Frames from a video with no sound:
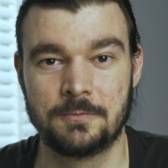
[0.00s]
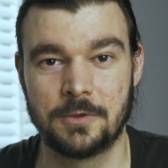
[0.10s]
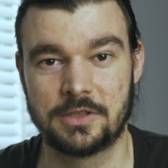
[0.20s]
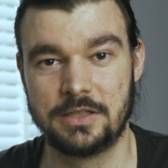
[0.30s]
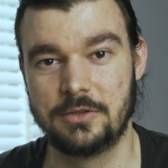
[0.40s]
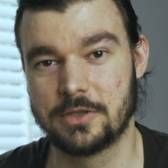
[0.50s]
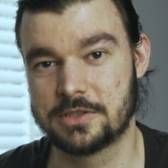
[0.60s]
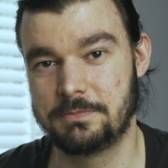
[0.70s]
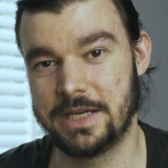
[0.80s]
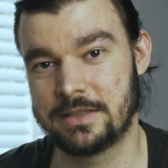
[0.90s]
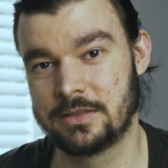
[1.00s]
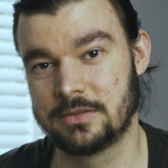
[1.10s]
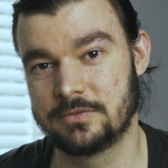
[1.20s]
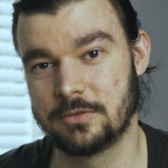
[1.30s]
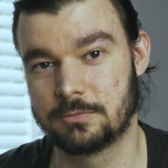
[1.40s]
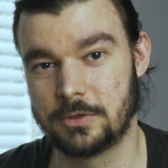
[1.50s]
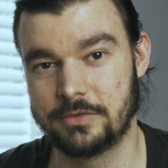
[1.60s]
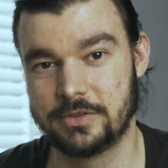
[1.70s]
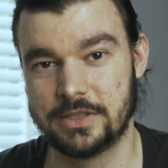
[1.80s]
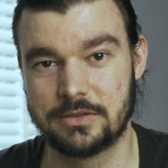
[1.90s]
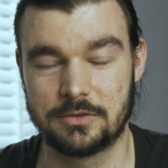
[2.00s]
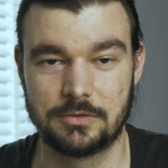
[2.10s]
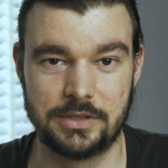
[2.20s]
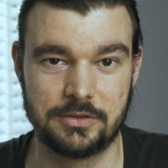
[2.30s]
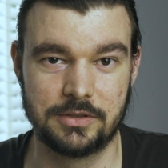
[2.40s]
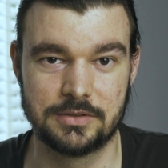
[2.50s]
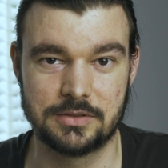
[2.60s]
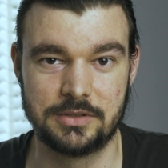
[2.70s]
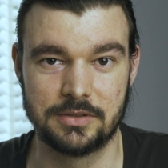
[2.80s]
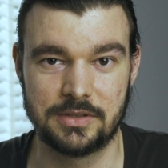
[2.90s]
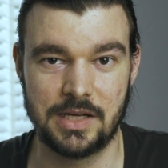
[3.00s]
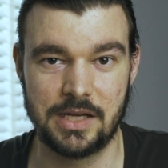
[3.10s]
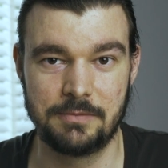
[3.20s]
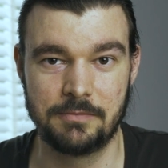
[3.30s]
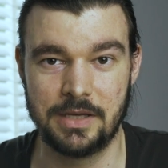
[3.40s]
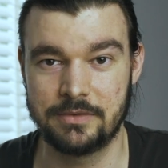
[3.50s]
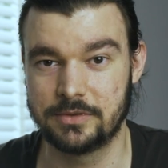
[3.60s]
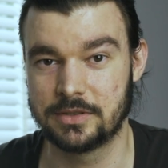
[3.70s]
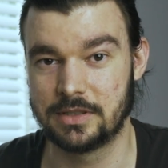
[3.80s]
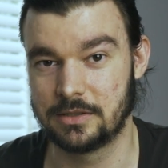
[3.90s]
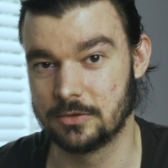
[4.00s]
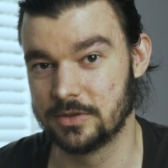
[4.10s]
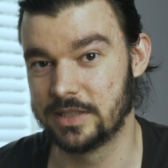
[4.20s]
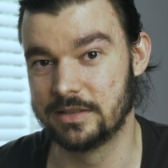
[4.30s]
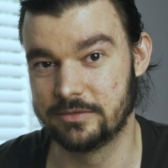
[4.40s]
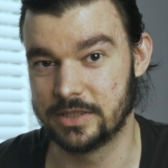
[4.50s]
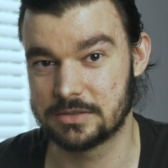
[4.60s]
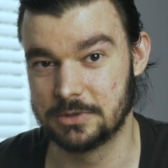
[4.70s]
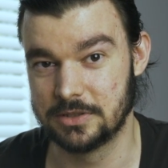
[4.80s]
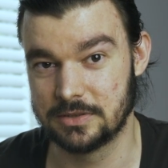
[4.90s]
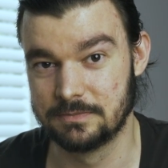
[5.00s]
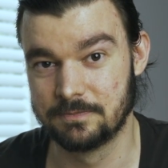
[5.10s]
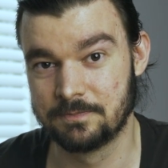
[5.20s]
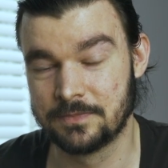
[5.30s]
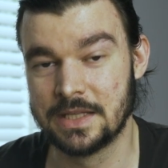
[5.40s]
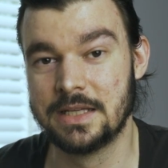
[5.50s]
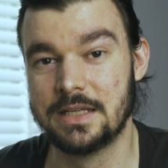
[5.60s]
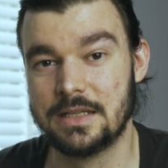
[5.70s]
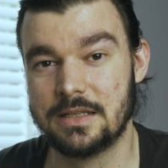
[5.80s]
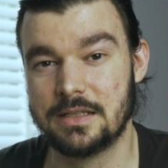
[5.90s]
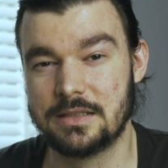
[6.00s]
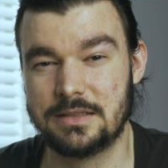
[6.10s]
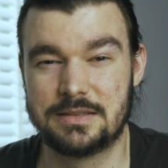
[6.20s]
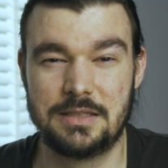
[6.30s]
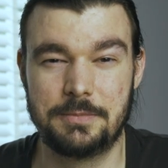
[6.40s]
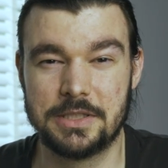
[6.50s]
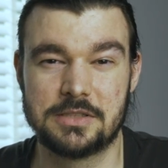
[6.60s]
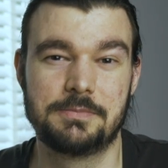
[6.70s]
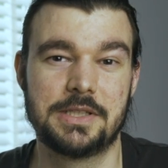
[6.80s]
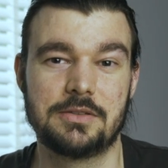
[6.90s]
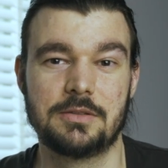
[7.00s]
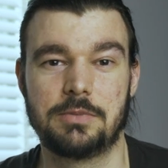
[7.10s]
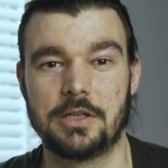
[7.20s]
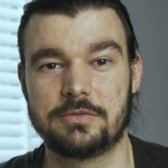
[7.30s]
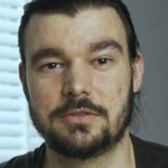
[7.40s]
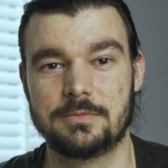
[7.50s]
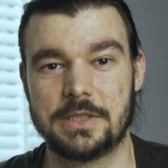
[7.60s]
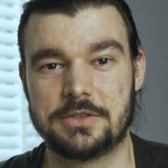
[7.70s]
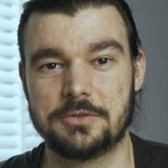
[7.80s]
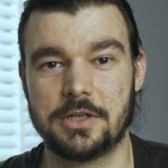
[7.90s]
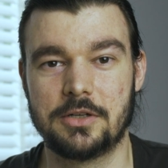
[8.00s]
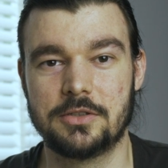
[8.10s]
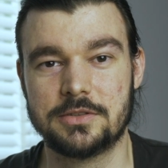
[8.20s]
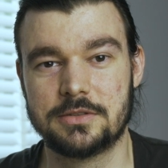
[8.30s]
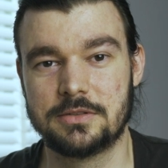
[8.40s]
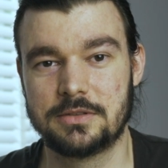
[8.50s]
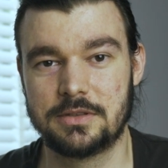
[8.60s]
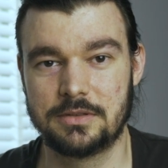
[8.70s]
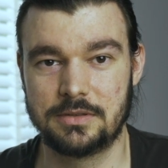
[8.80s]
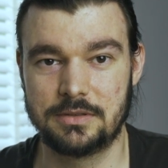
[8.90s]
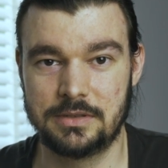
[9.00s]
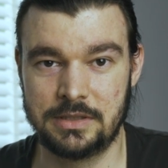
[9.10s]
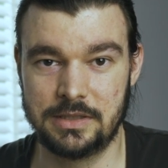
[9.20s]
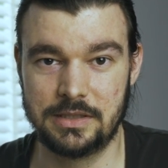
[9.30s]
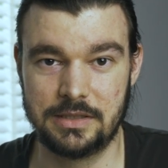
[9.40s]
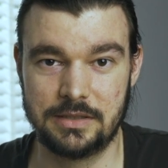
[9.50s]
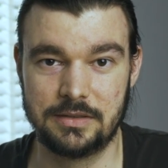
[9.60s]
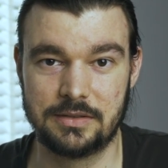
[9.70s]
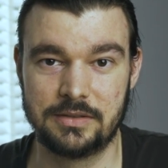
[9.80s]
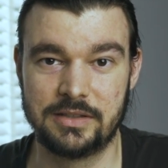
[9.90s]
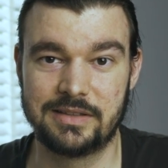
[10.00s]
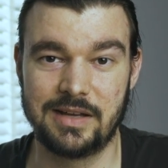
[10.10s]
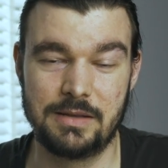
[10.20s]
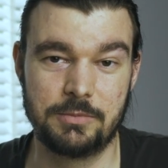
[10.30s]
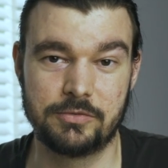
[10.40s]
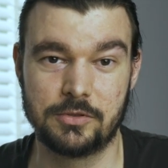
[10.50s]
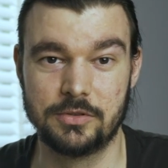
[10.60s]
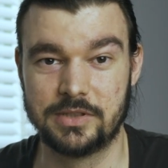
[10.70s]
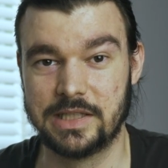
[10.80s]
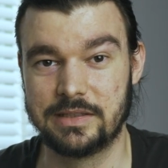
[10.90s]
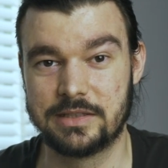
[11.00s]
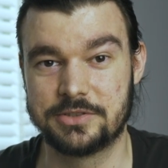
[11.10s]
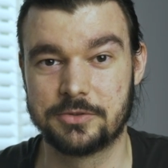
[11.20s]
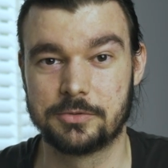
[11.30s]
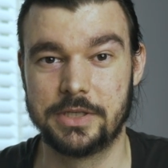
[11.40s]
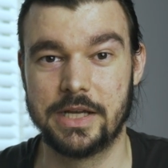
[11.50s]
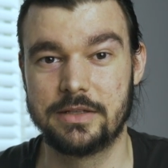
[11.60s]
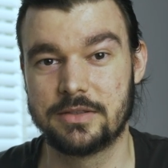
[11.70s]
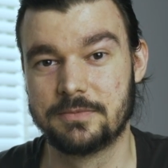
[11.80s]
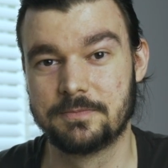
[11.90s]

What can you expect for profit or returns on your time, effort and content investment? This depends a bit on the platform that you are on and the type of content that you create.